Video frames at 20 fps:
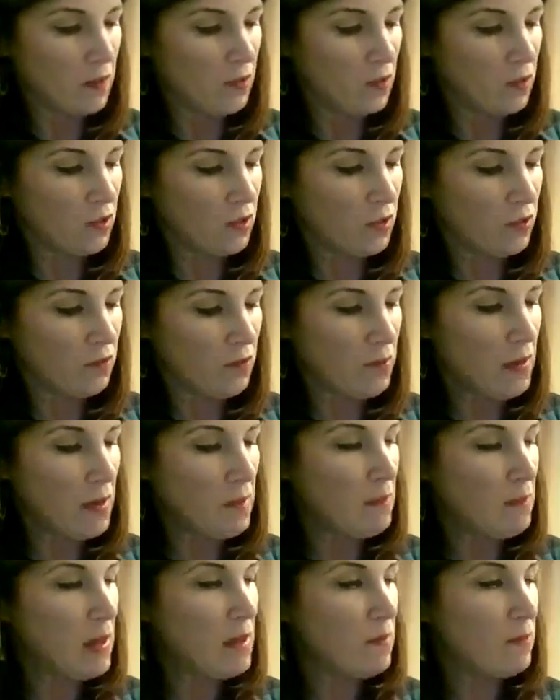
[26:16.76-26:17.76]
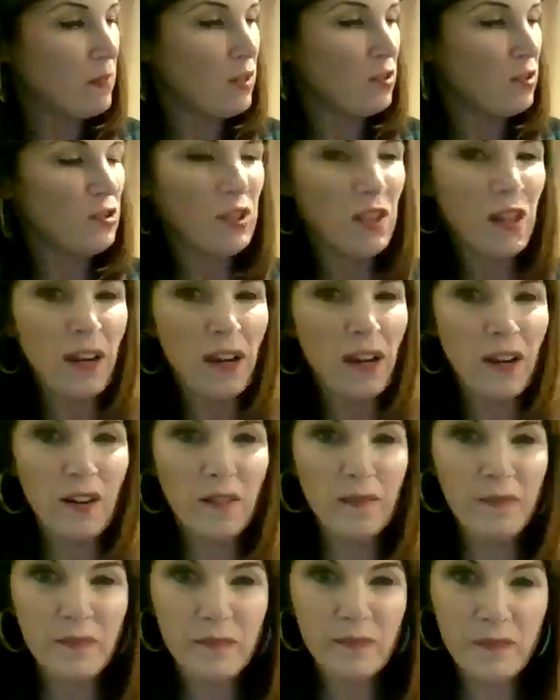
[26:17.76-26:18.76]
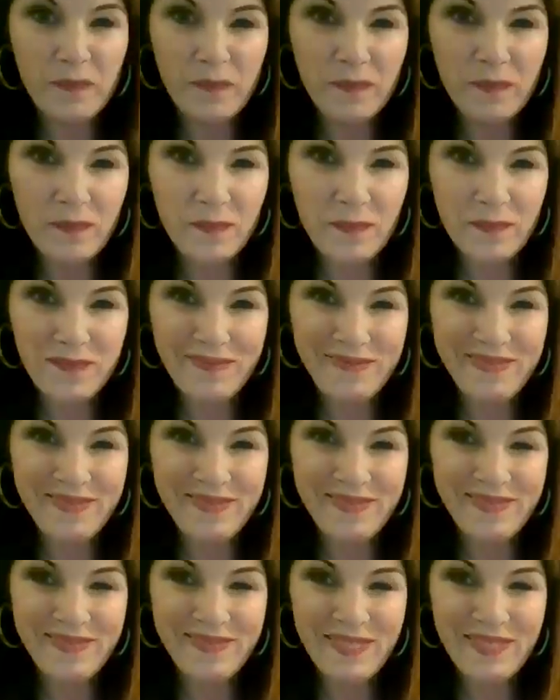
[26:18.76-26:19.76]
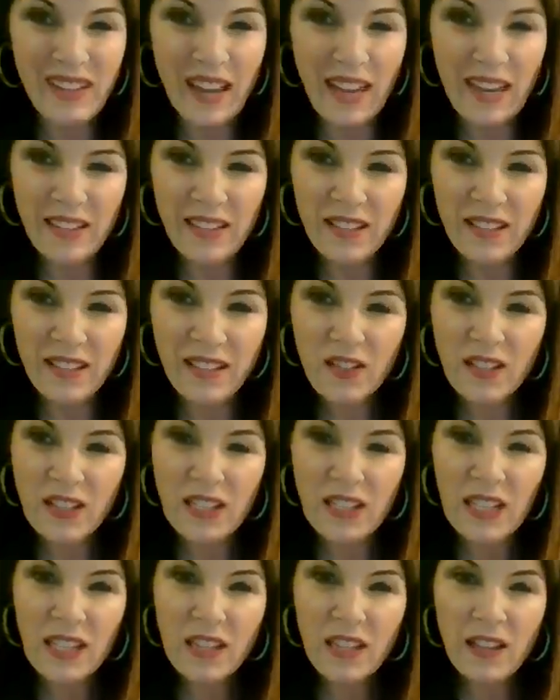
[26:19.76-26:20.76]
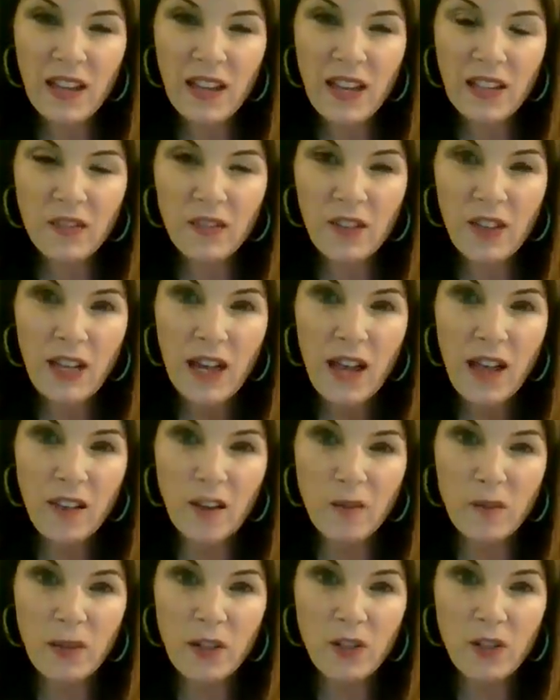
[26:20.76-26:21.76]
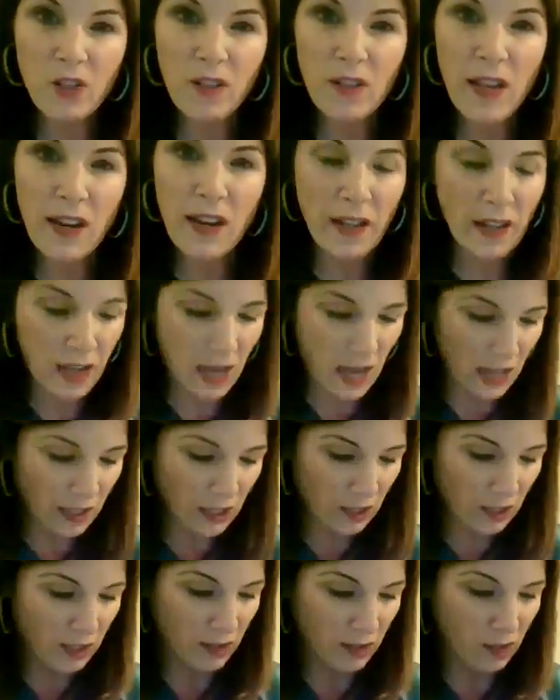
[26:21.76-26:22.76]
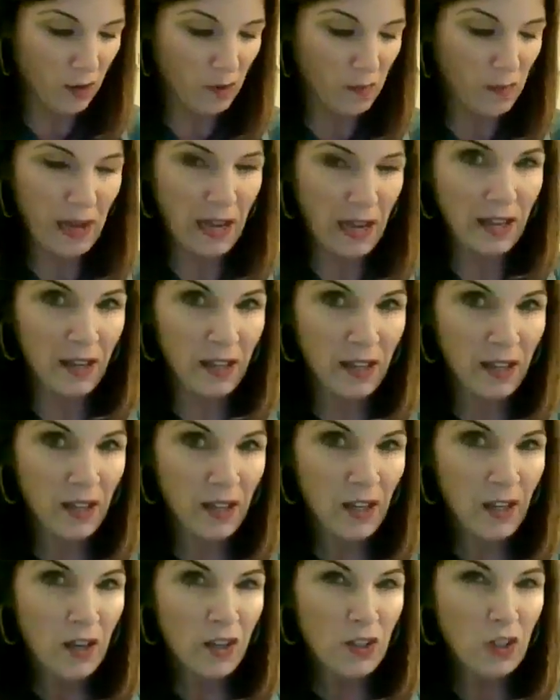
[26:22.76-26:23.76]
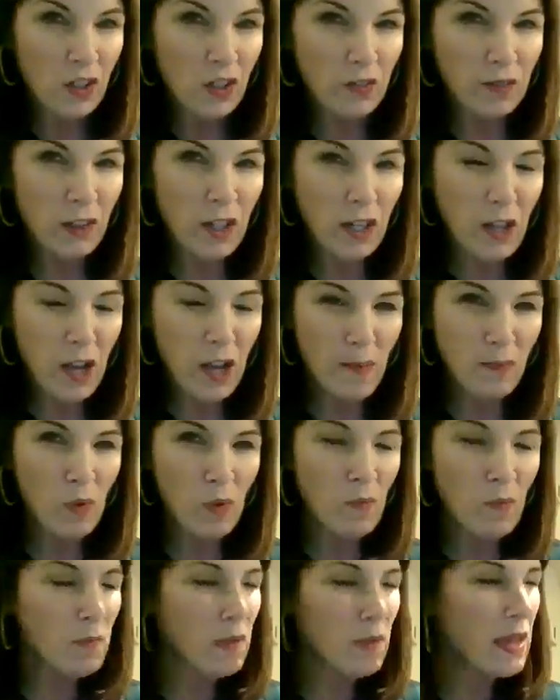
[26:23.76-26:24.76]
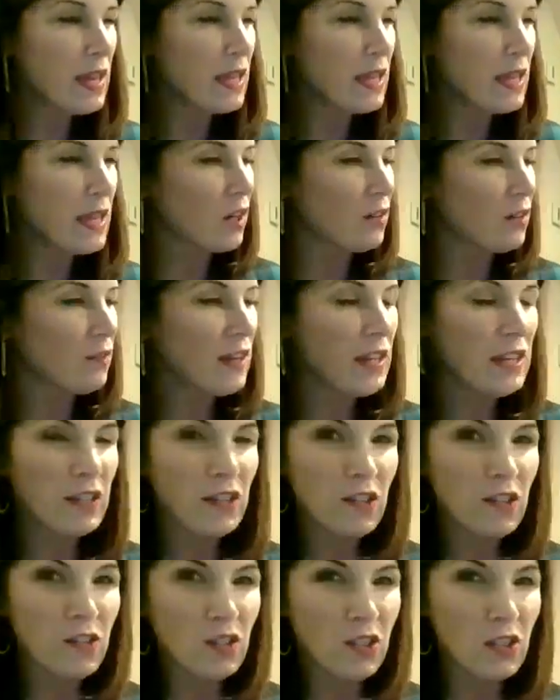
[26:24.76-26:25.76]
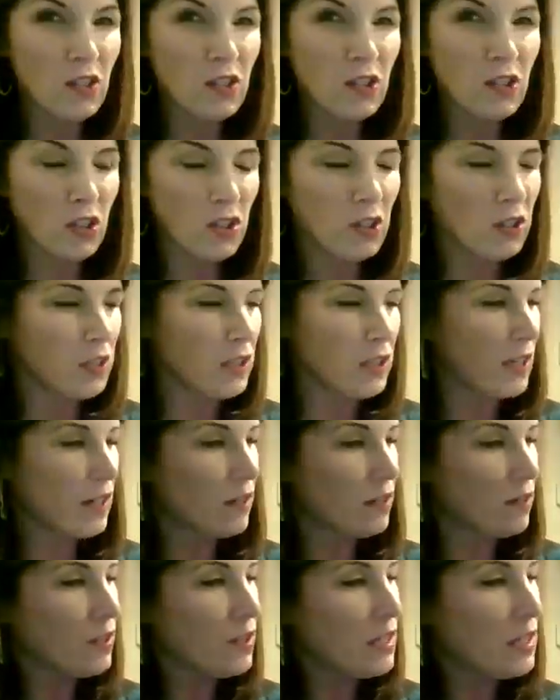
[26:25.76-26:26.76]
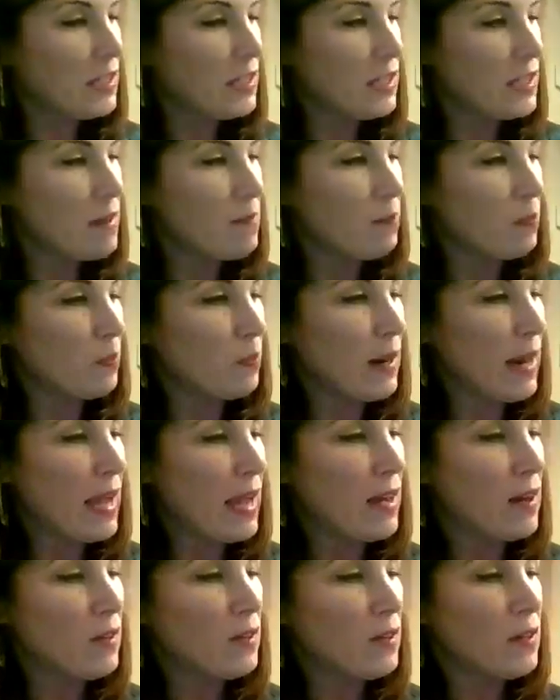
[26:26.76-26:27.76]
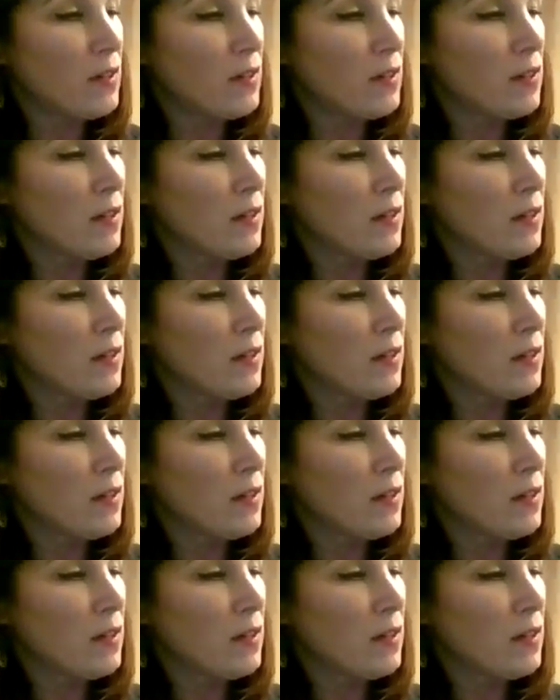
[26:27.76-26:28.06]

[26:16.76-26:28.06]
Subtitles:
Just going to rub my paintbrush there. I can still see the lines for the color. I'm going to turn that a color in a little bit. So for a couple minutes, our reindeer is going to turn like a really deep brown,